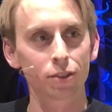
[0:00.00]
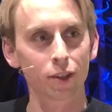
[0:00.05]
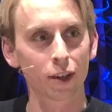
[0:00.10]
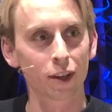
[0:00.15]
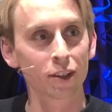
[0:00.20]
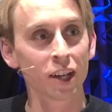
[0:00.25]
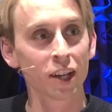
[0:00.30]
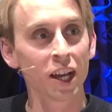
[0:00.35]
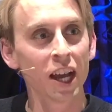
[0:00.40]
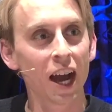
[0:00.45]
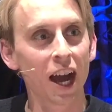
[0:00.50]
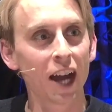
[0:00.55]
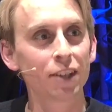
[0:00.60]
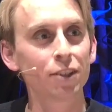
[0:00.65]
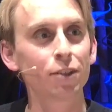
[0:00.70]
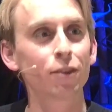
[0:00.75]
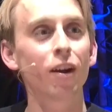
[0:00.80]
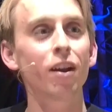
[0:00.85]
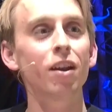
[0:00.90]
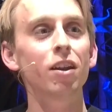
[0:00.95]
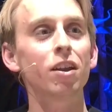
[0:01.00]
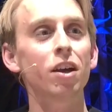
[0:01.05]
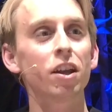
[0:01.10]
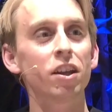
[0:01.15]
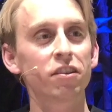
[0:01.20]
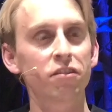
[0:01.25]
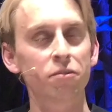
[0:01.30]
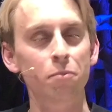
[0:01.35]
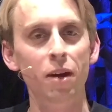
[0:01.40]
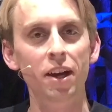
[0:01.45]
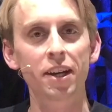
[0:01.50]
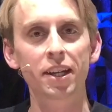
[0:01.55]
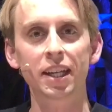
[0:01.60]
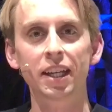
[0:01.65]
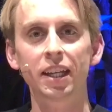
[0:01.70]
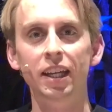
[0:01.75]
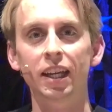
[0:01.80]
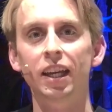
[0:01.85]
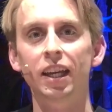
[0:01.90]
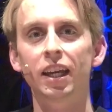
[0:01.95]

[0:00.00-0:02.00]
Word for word: So mm. I took a lot of money.